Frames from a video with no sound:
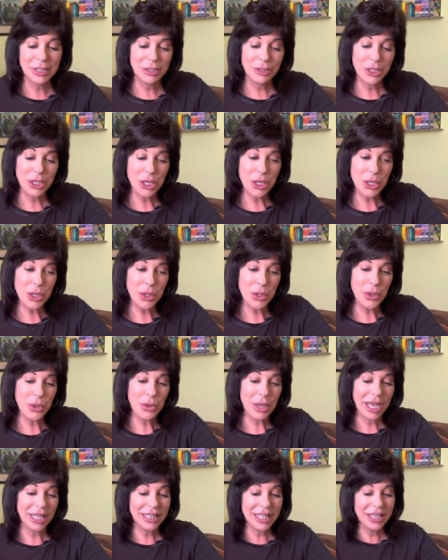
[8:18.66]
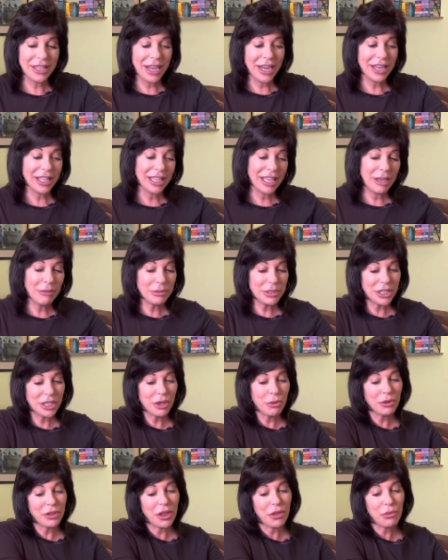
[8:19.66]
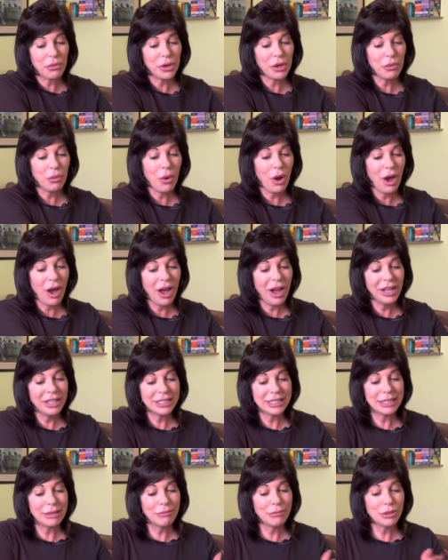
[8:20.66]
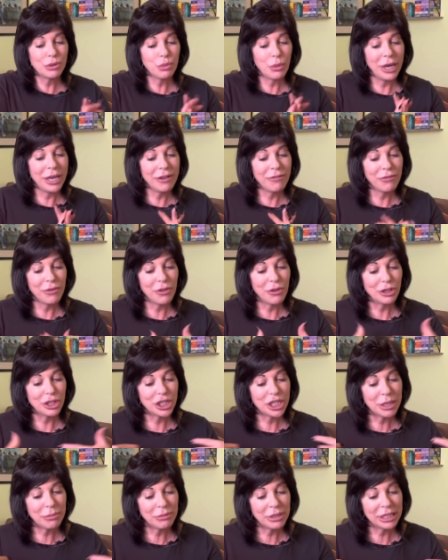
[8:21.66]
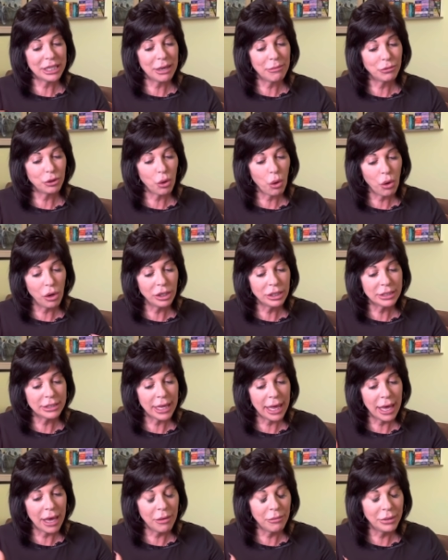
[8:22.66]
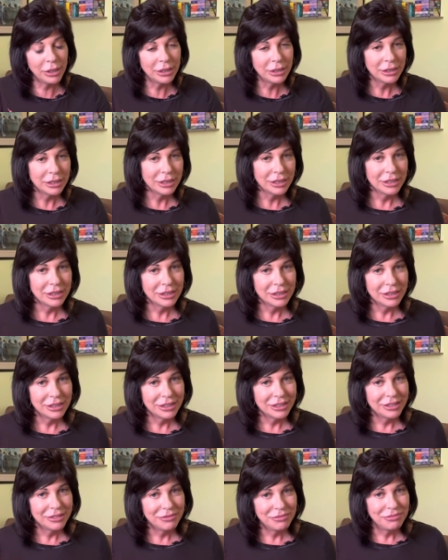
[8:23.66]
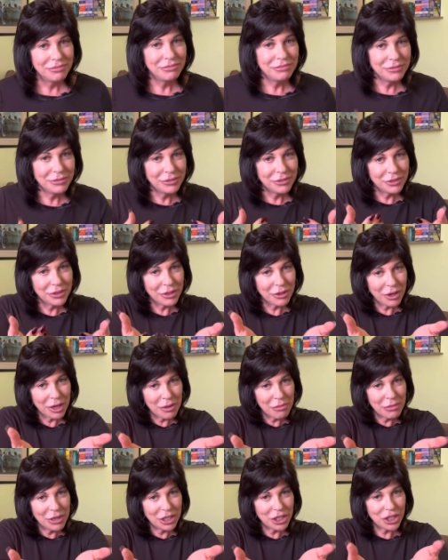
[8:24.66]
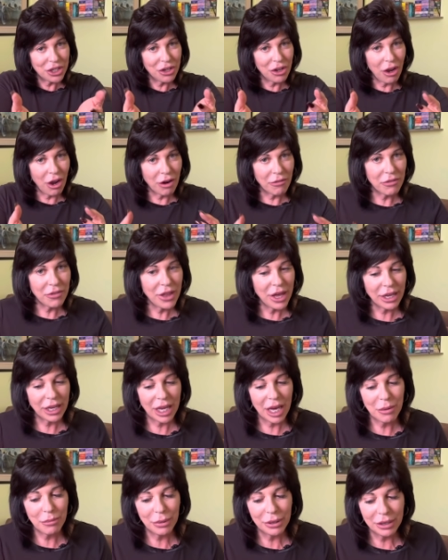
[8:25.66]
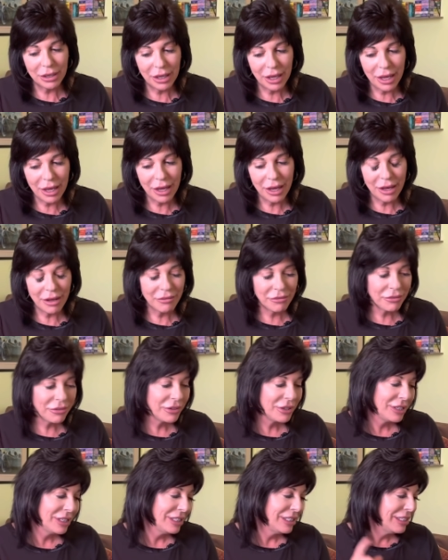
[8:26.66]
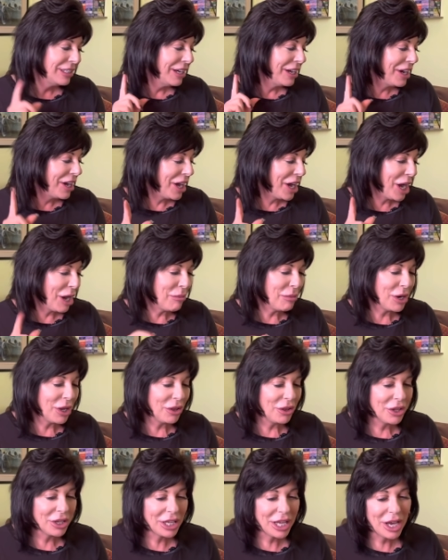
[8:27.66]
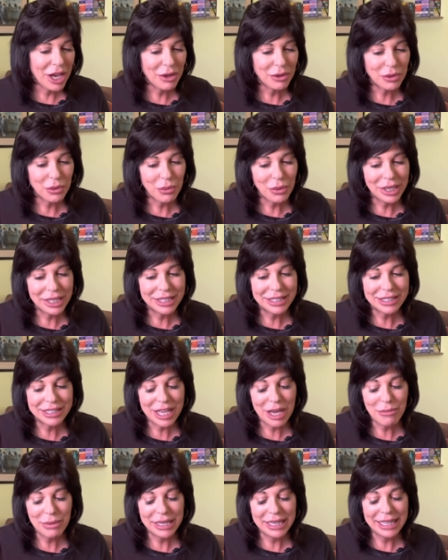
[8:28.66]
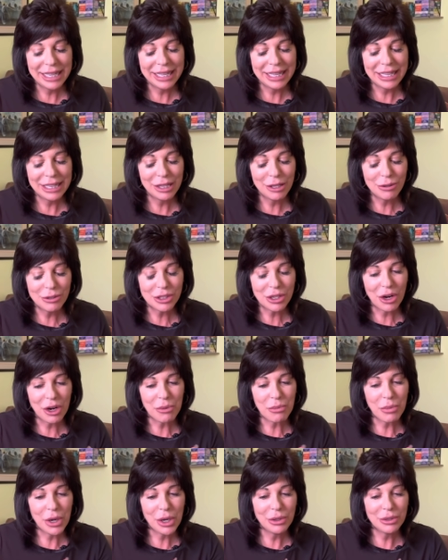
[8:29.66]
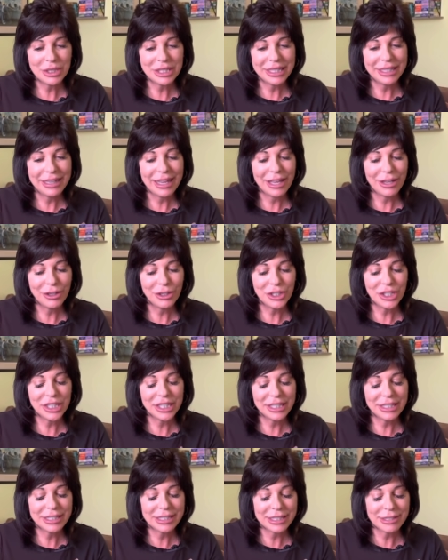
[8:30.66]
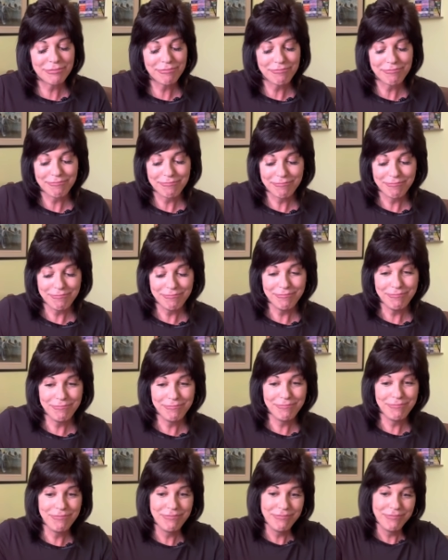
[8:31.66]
I got that Knight of Cups here with the Three of Wands. Someone's waiting for their ship to come towards them. They're on a mission to offer that cup of love. I'm going to look at what is coming in. Those are opposing energies. Mm.